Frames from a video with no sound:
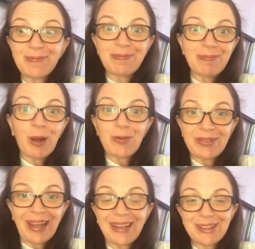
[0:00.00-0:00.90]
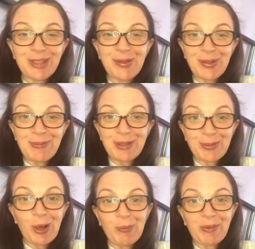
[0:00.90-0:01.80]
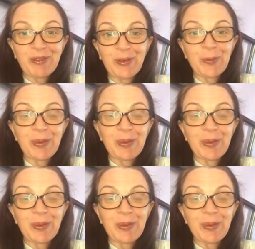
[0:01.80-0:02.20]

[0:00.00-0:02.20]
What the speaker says: moaned at to them as well before,